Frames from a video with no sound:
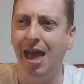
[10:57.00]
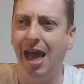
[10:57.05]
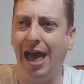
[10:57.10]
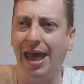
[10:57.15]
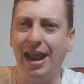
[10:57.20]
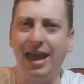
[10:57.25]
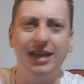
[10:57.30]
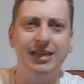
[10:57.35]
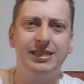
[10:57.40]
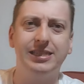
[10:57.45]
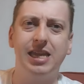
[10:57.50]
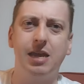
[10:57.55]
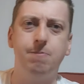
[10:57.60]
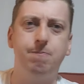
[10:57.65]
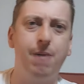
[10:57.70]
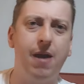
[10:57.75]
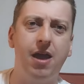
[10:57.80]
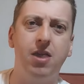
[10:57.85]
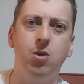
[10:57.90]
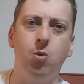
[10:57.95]
and I said,
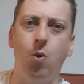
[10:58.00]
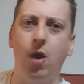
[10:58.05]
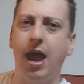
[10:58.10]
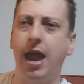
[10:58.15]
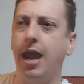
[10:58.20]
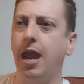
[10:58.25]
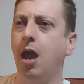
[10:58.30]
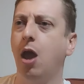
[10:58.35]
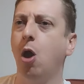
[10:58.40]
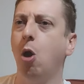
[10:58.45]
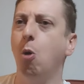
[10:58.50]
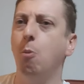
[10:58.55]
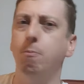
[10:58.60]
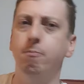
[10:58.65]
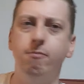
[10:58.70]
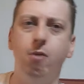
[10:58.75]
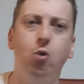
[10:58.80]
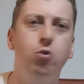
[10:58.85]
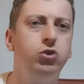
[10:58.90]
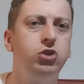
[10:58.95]
by the way,
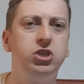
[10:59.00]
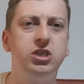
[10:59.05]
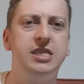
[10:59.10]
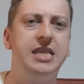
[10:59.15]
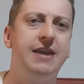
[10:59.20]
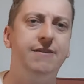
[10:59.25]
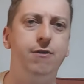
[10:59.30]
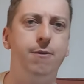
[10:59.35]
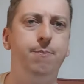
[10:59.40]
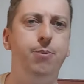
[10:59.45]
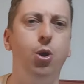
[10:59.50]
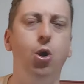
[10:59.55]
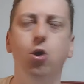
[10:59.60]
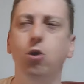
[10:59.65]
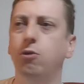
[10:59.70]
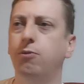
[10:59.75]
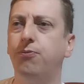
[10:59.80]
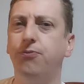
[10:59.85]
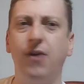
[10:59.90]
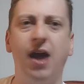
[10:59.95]
most
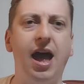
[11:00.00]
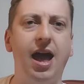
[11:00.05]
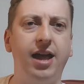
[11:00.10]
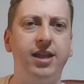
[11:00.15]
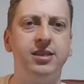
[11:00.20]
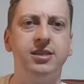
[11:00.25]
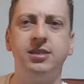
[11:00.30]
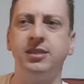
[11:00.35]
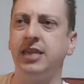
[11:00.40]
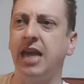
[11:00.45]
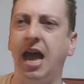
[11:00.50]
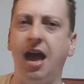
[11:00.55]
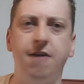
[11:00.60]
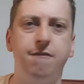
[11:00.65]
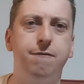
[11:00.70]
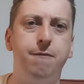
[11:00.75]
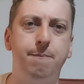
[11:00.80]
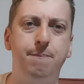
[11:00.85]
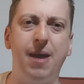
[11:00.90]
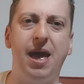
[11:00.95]
Liverpool fans
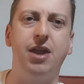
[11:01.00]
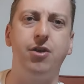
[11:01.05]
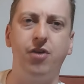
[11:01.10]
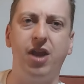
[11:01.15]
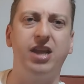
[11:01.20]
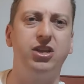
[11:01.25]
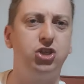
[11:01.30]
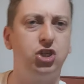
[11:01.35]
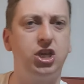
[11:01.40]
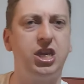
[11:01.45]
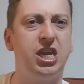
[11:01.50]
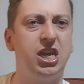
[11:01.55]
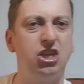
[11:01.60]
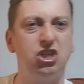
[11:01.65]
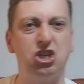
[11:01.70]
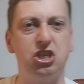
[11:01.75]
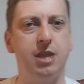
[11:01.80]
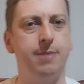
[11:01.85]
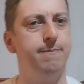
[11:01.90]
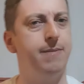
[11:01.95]
have a better
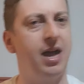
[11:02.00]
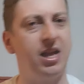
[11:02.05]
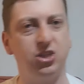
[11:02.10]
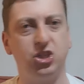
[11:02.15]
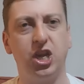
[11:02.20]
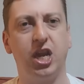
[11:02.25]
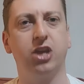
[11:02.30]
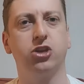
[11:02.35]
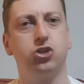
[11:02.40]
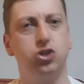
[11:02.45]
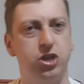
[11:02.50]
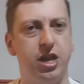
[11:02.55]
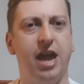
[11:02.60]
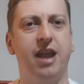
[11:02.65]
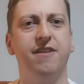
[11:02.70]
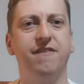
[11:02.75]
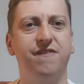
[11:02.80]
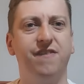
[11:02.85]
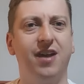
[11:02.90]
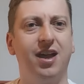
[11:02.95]
education than Manchester
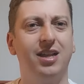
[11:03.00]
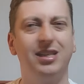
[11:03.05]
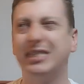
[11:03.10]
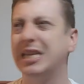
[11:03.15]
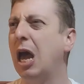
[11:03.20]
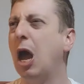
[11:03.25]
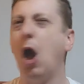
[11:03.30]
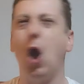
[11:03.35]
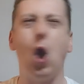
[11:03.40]
United fans?